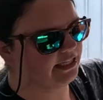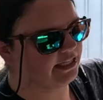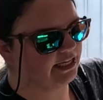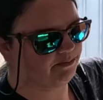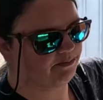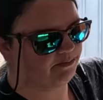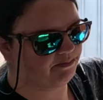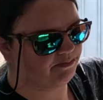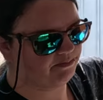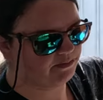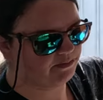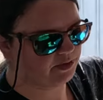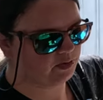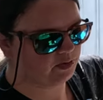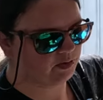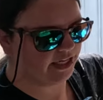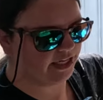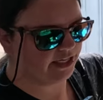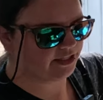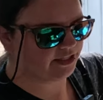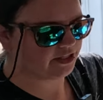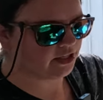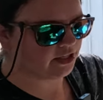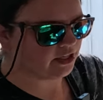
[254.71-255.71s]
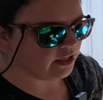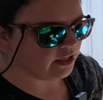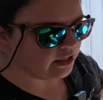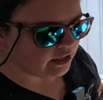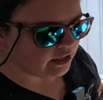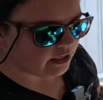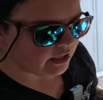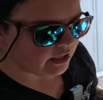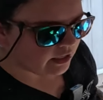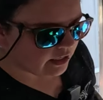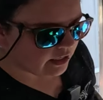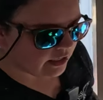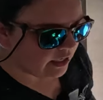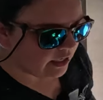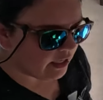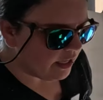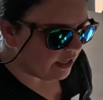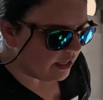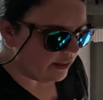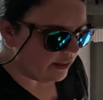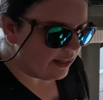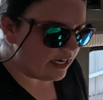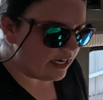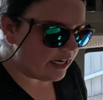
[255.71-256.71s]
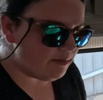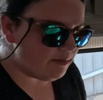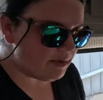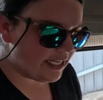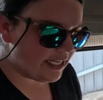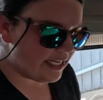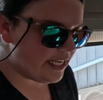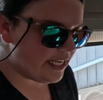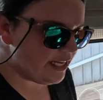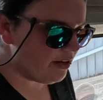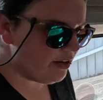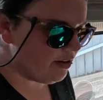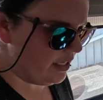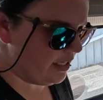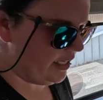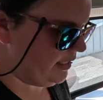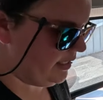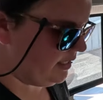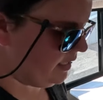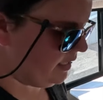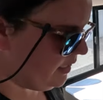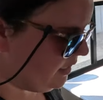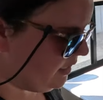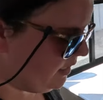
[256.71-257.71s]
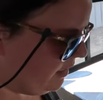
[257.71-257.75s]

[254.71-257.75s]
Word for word: that switch. Then I'm gonna hear it.